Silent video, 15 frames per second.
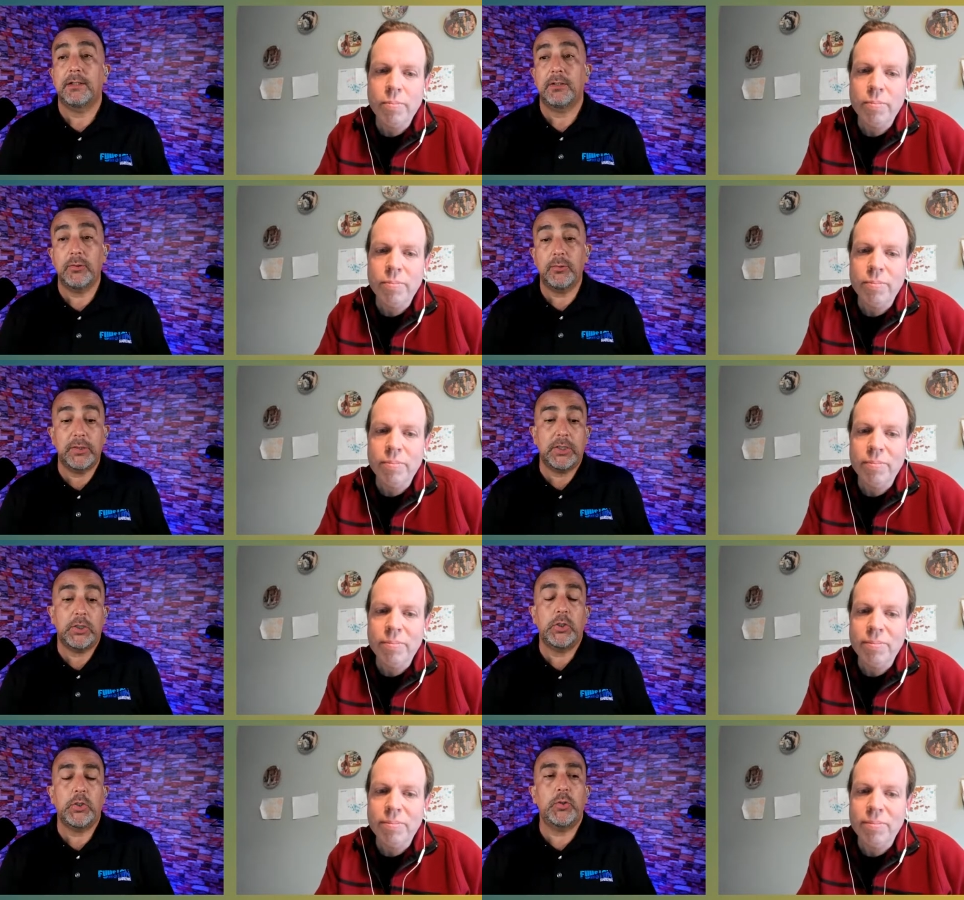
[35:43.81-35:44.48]
Speaker 1: Who
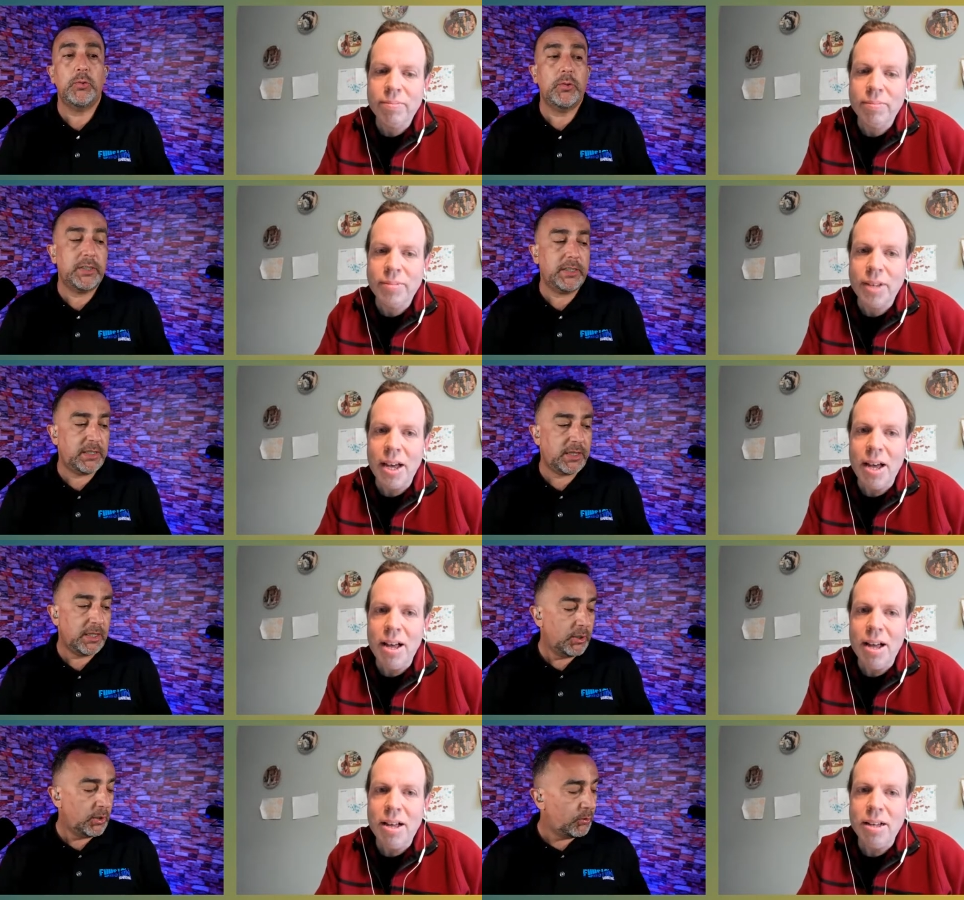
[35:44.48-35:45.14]
would who would have
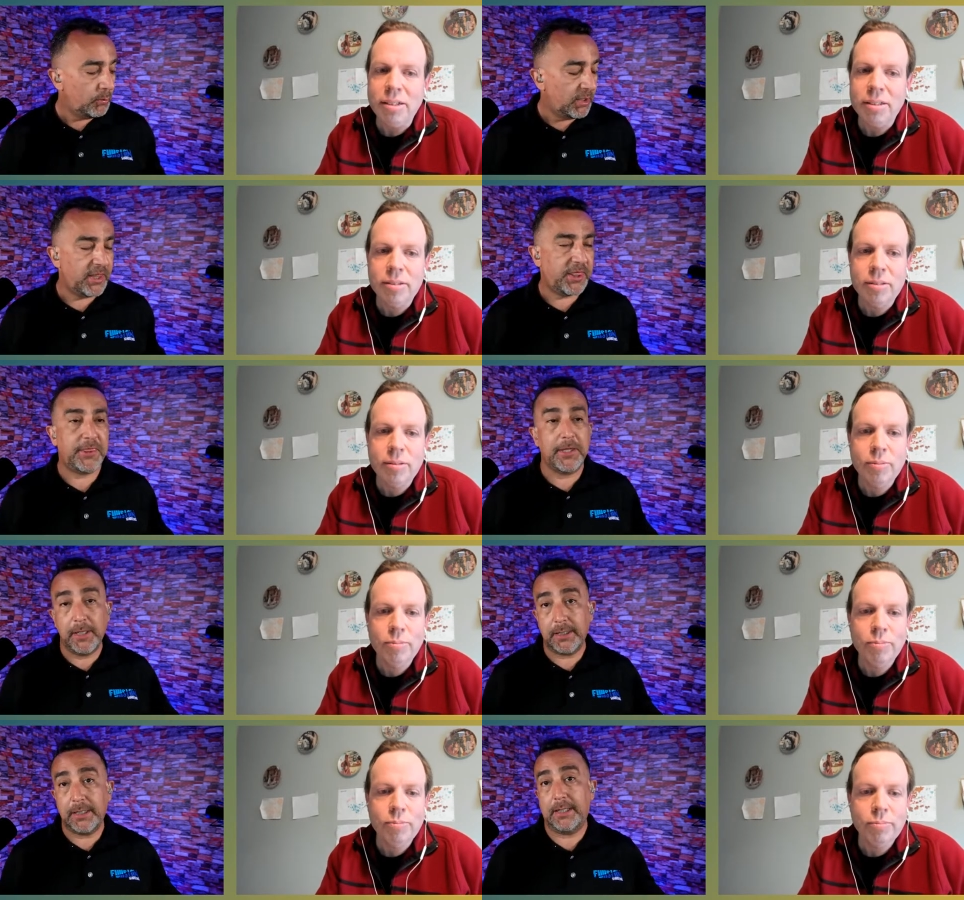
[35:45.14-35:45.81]
yeah. who would have
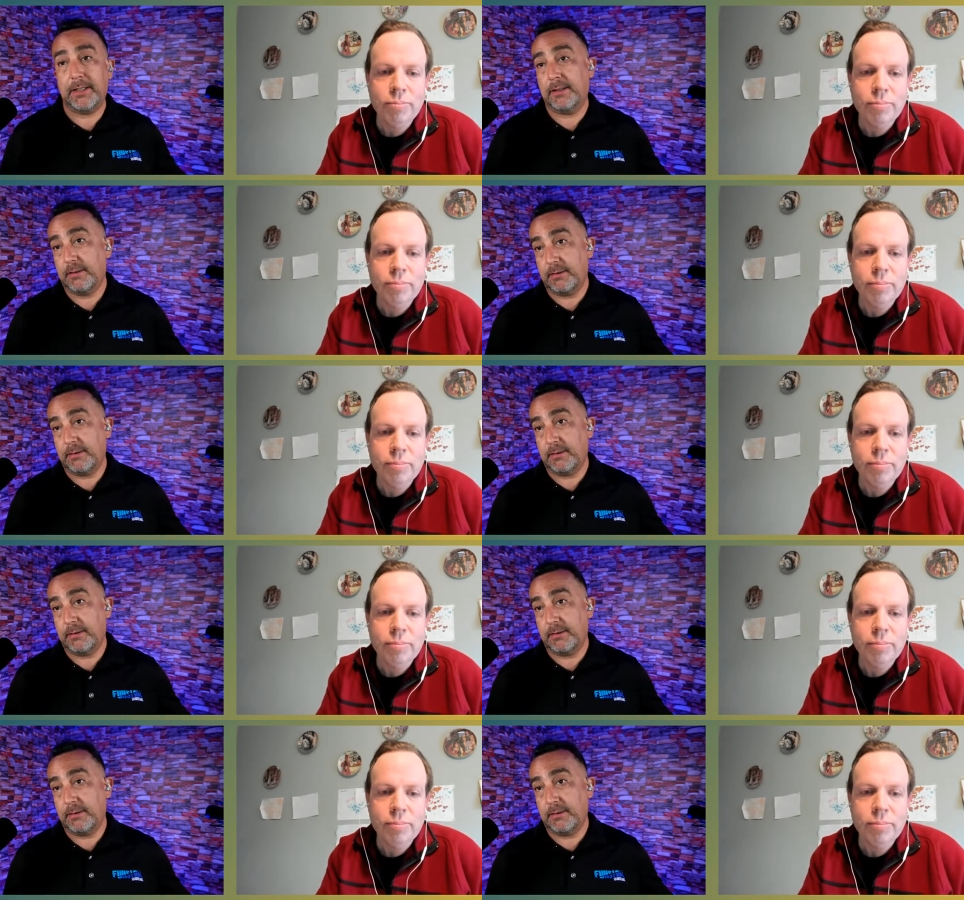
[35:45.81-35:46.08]
thunk it?